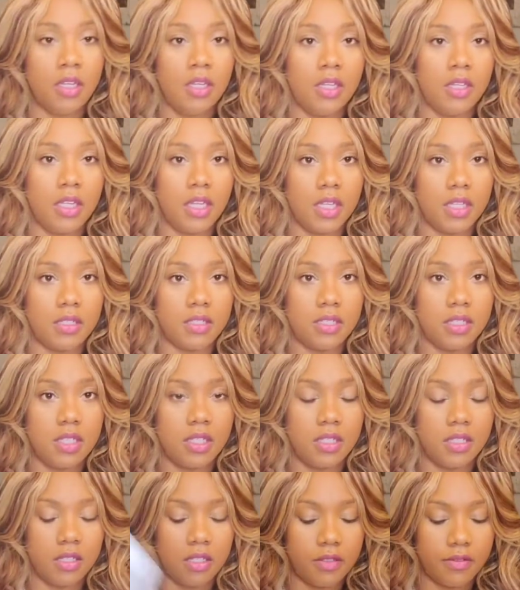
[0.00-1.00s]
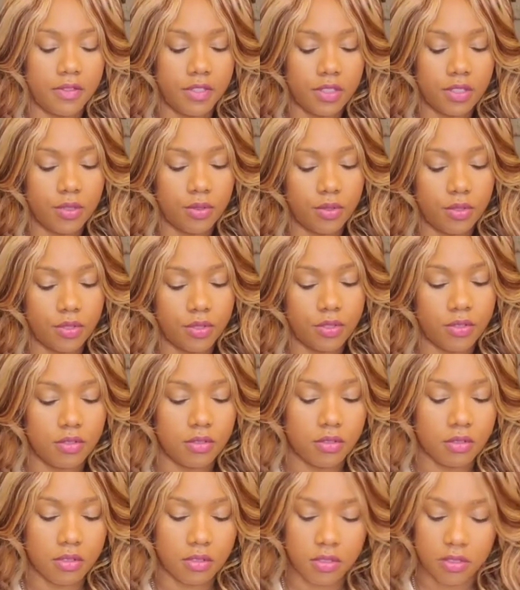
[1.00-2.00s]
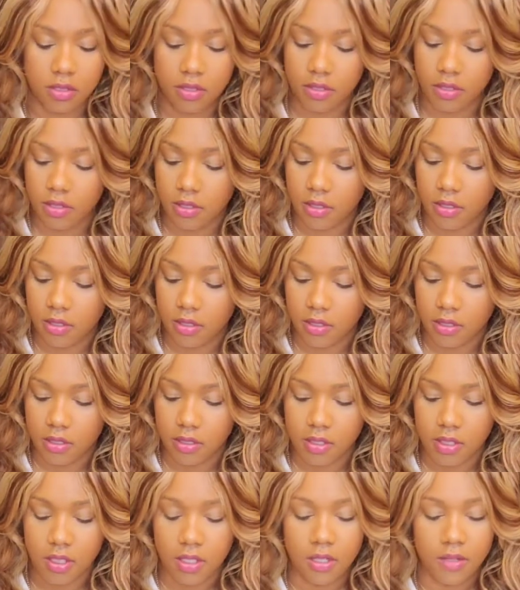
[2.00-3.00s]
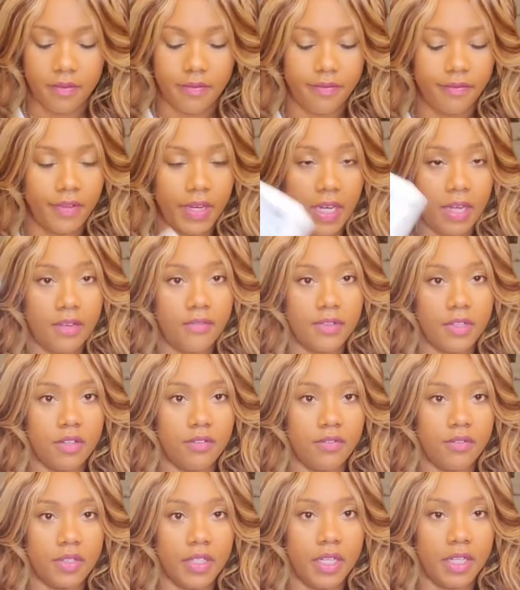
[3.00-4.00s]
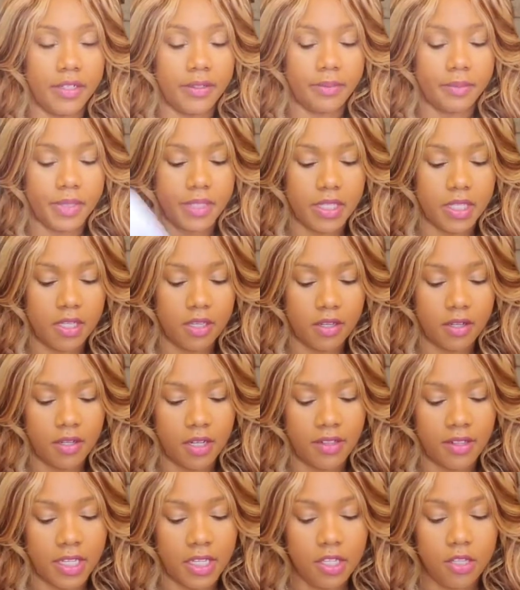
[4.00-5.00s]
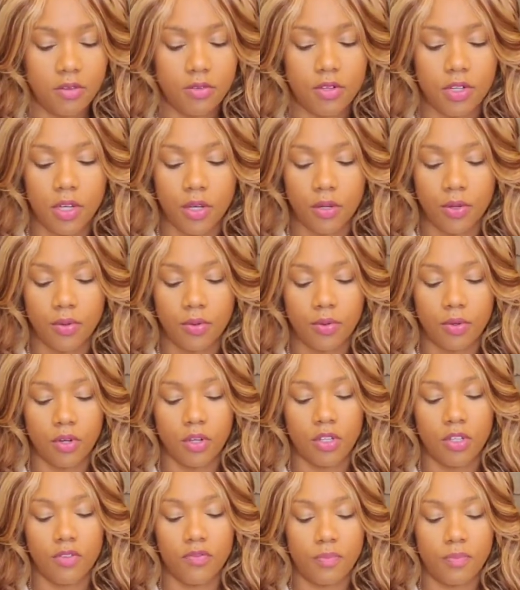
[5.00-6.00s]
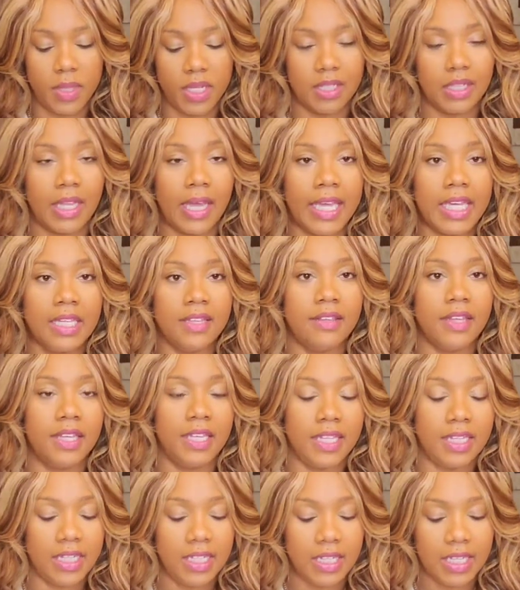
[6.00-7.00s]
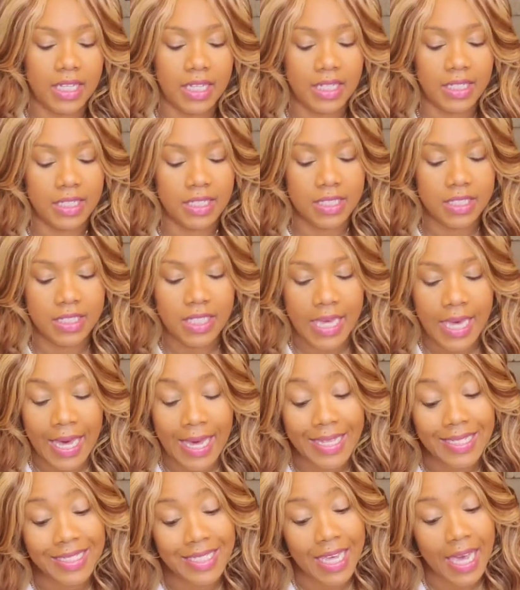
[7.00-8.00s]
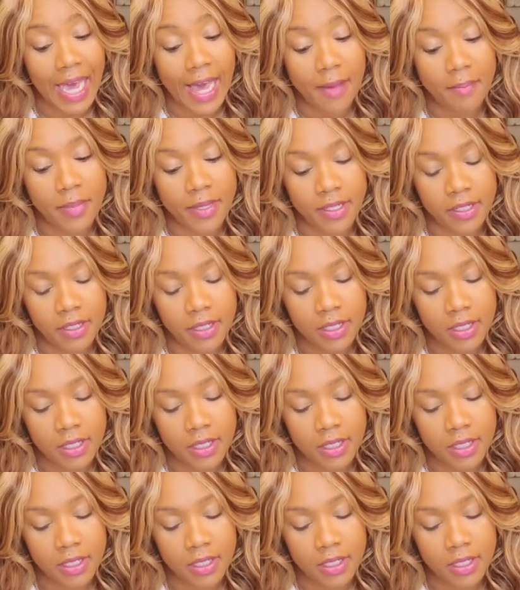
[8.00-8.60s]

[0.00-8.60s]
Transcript: Yeah, Ten of Swords. Five of Cups here. I think you know or you've been enlightened that any endings had to happen.